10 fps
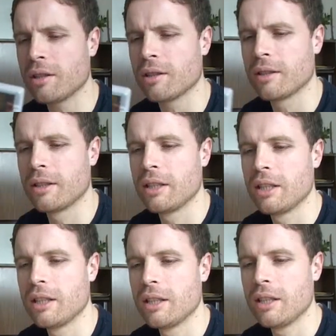Yeah.
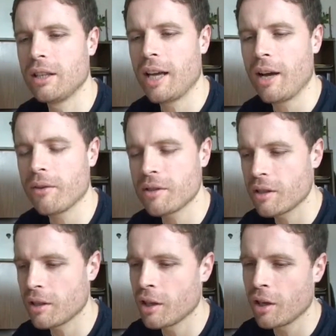How
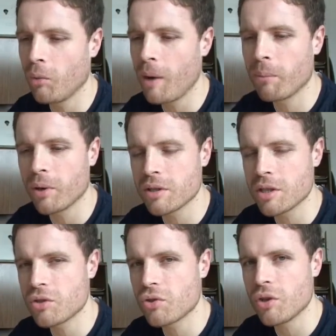at one point
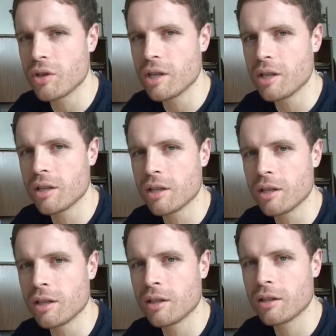she's drawn in,
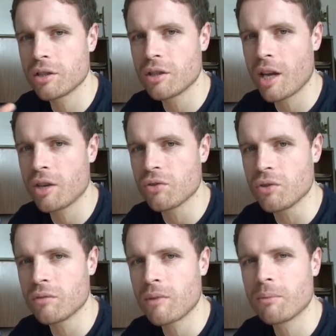she's
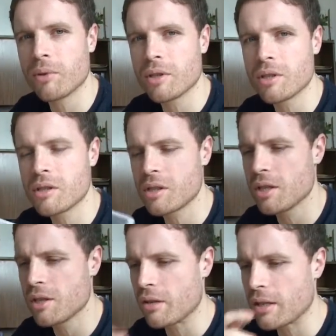hand-drawn, and at one point she's
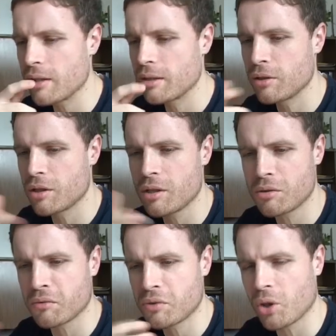CGI. Just
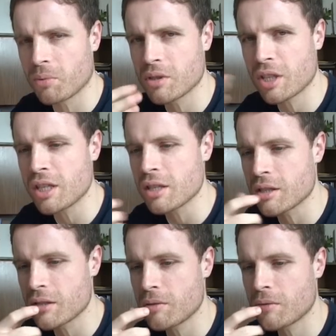it sort of chops and
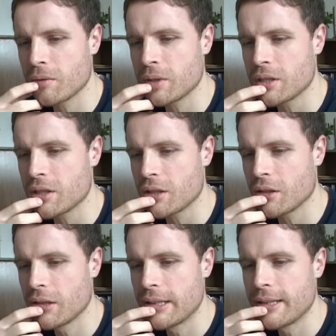changes, which is
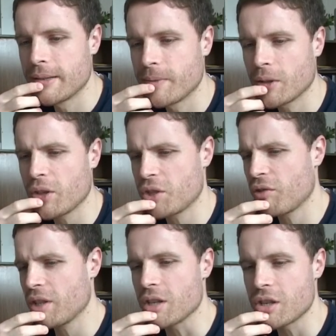quite
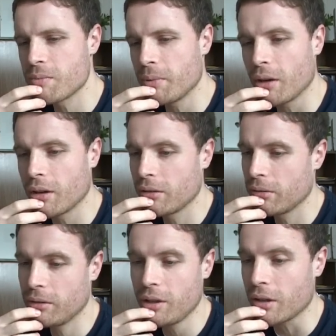strange, but
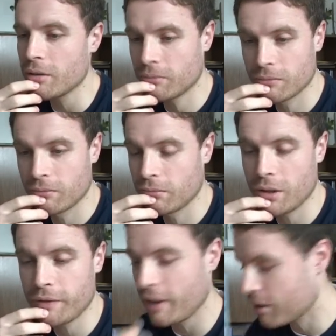you know,
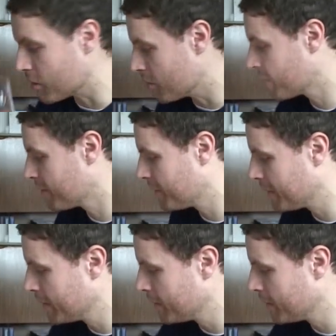effective.